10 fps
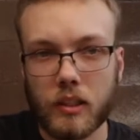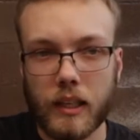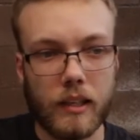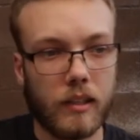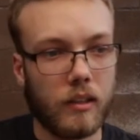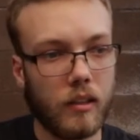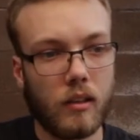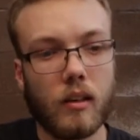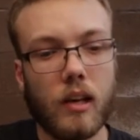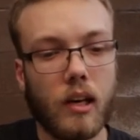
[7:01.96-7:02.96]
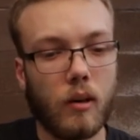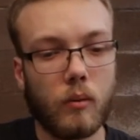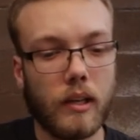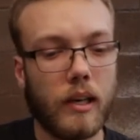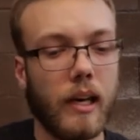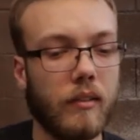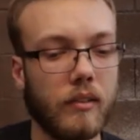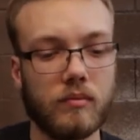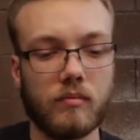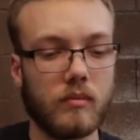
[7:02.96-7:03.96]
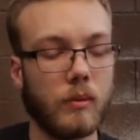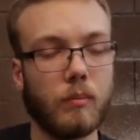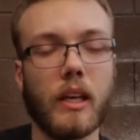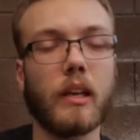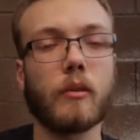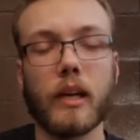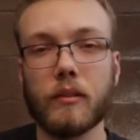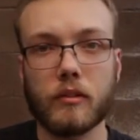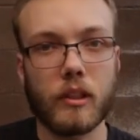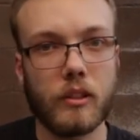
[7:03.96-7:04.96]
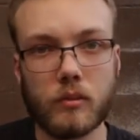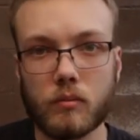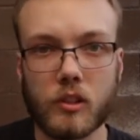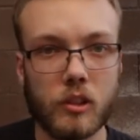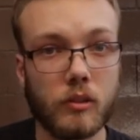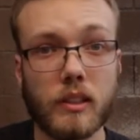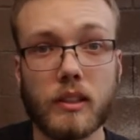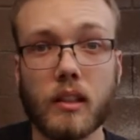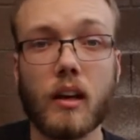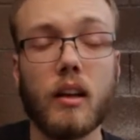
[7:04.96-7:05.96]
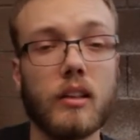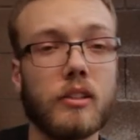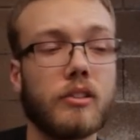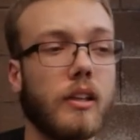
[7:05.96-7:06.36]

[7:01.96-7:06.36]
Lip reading: Like, we're gonna have a meeting where everyone chooses their college.